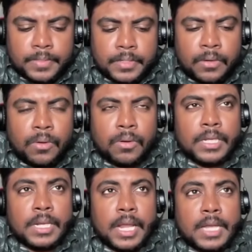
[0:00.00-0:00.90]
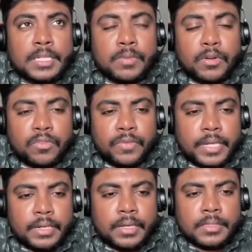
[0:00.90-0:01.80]
store a large amount of
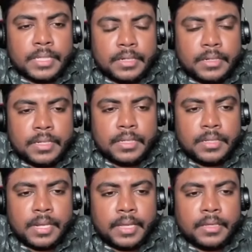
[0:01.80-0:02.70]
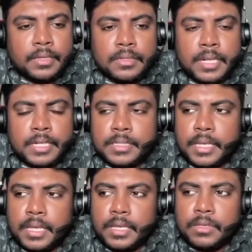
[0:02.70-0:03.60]
data set, like let's
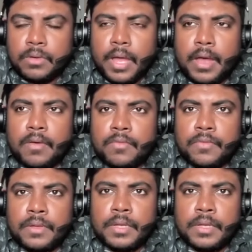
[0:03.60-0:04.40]
say you have,